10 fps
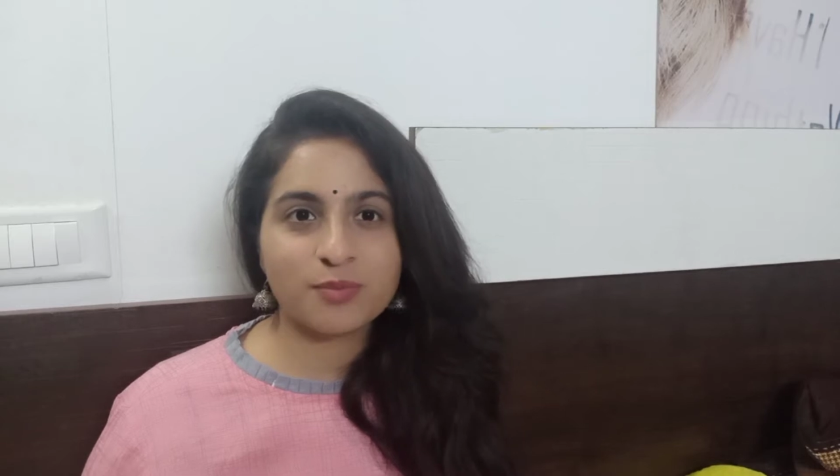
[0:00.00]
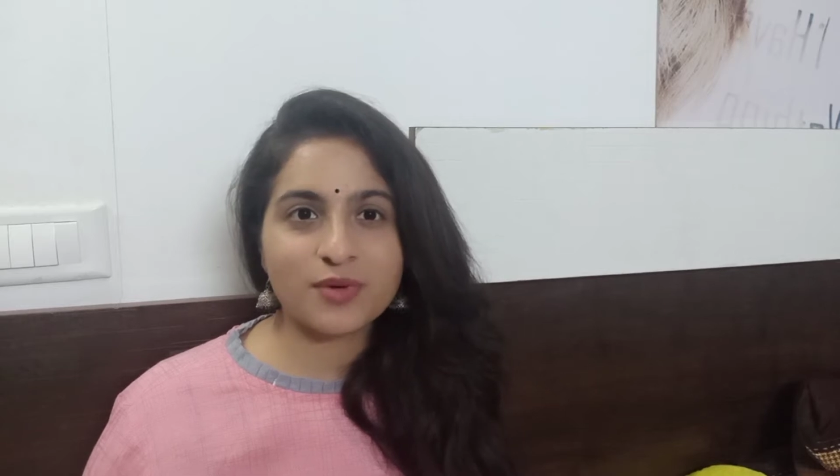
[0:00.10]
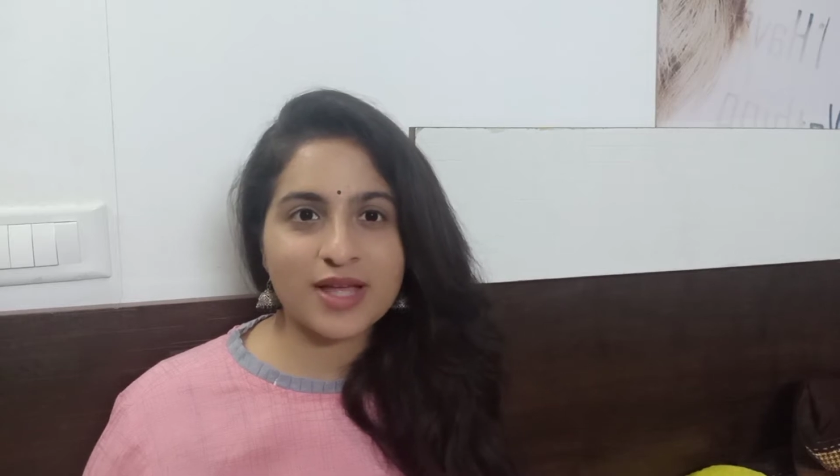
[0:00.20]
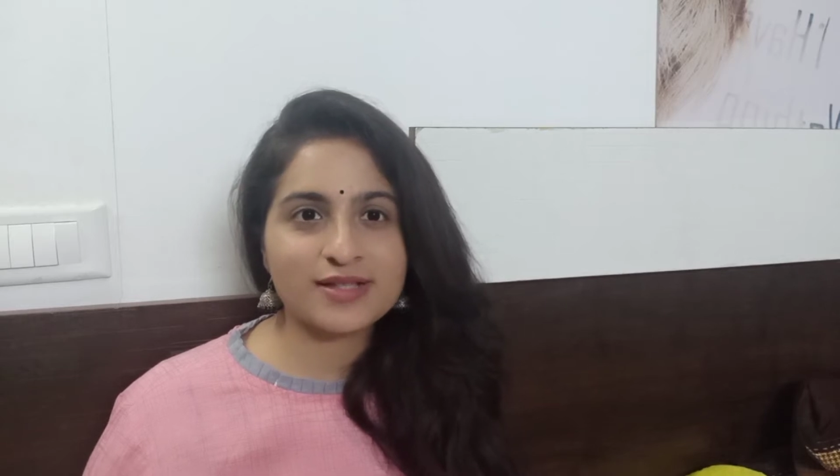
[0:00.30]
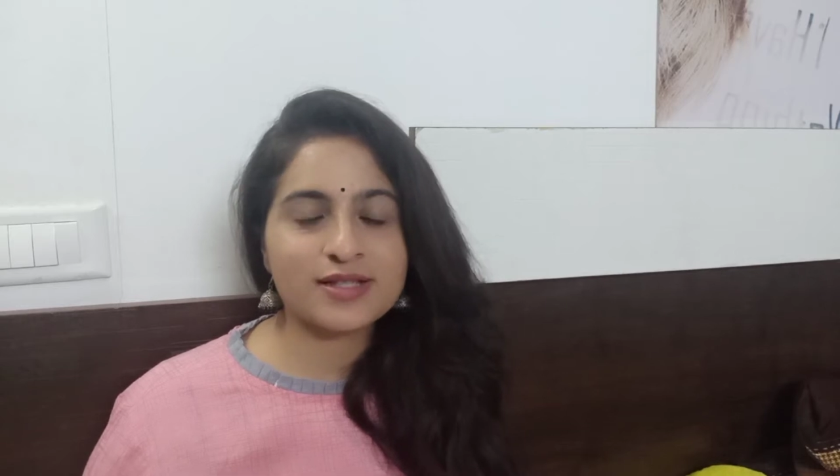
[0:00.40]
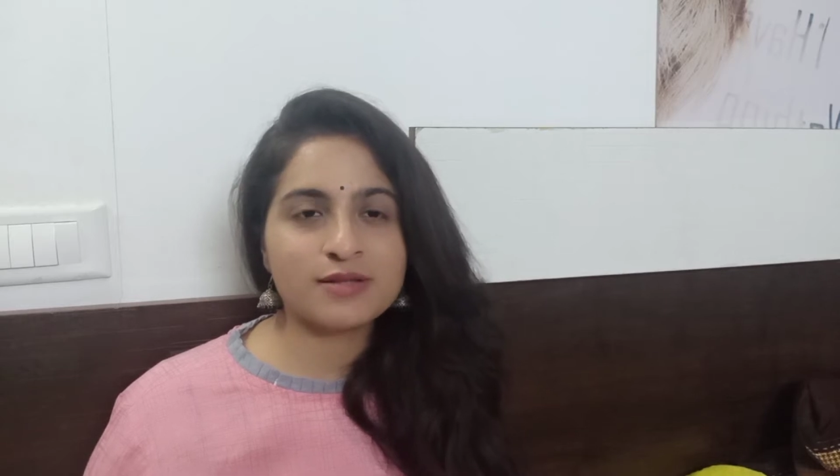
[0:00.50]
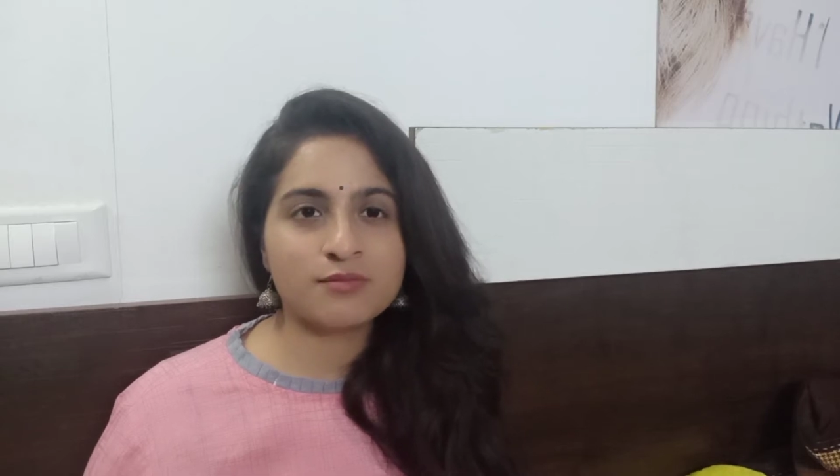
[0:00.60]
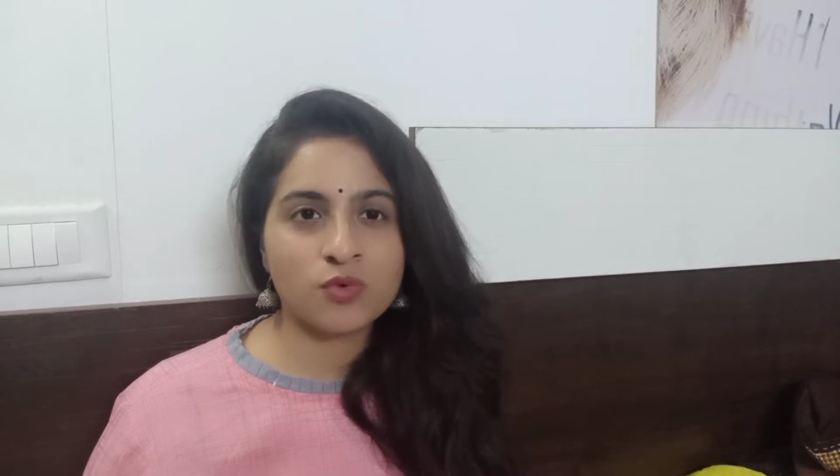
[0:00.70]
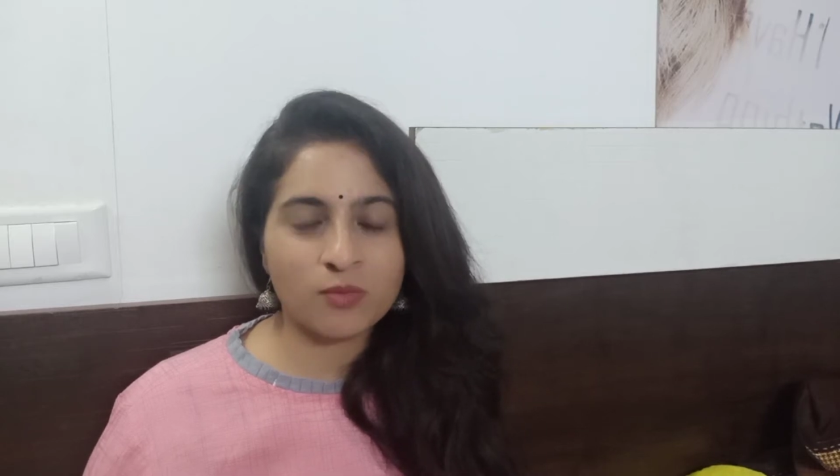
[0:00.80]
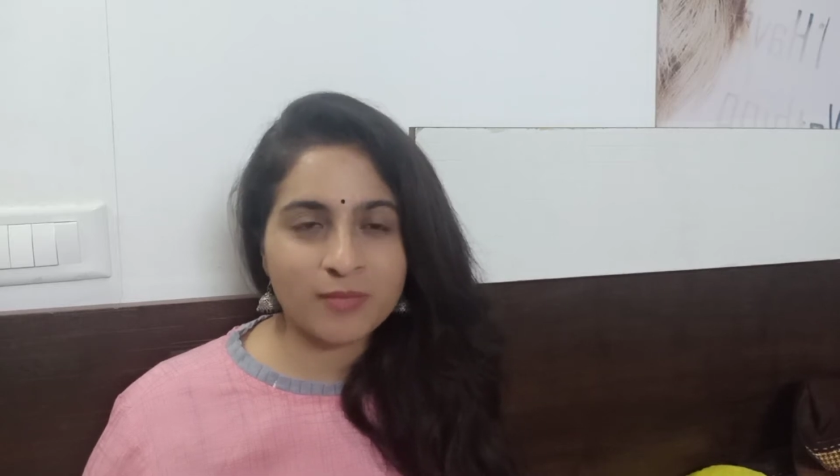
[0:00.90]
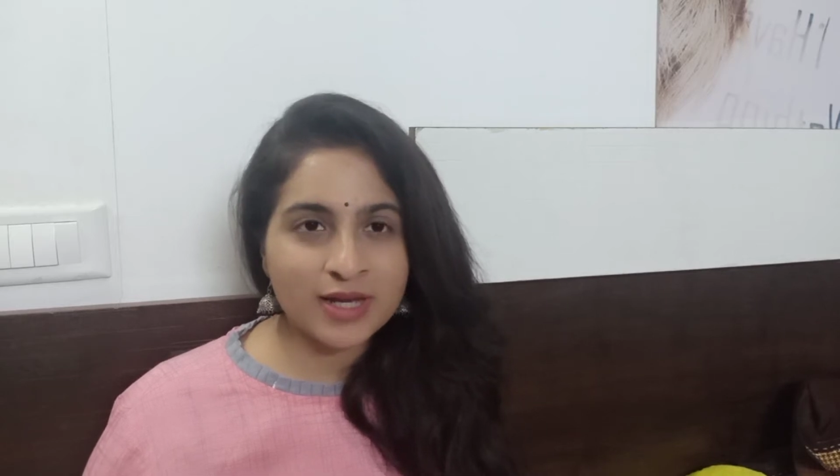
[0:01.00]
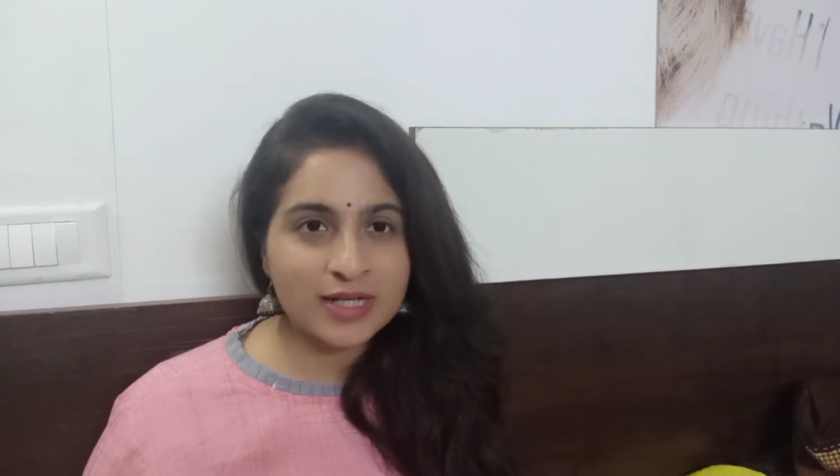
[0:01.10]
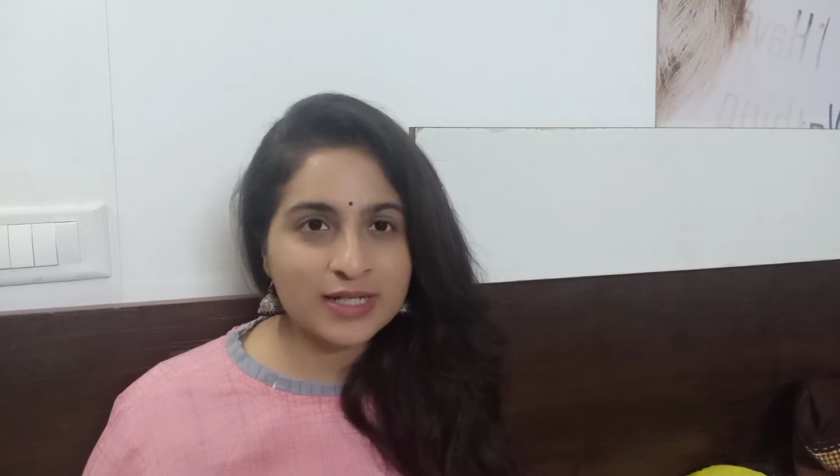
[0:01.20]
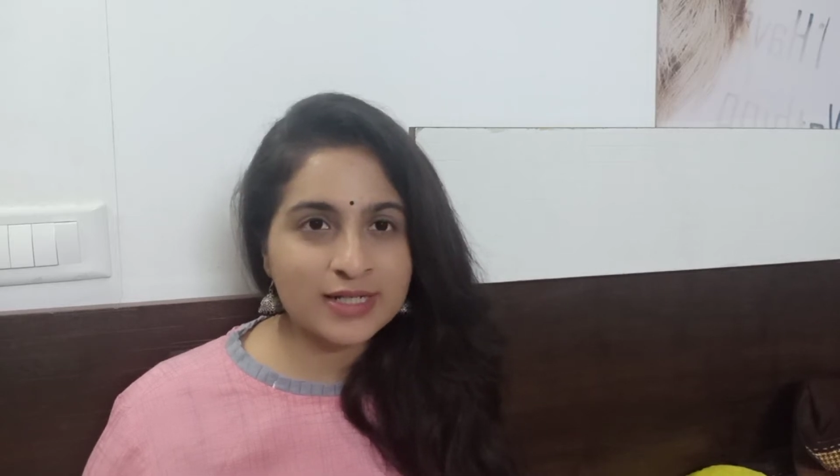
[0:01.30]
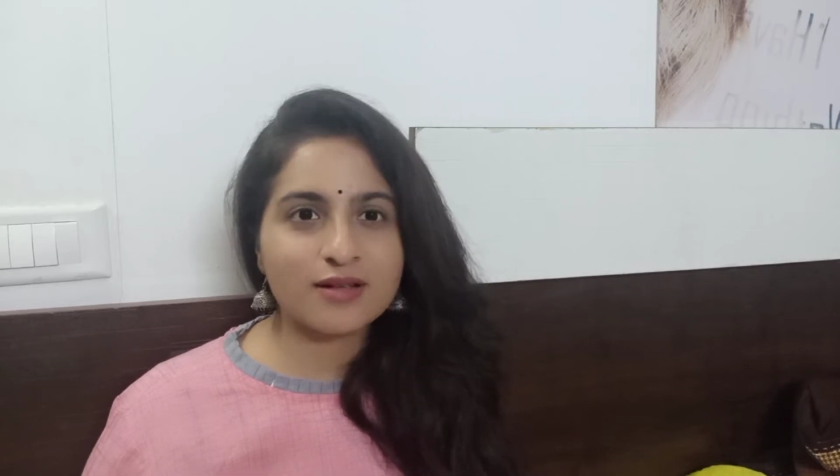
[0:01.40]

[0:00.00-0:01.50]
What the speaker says: present moment.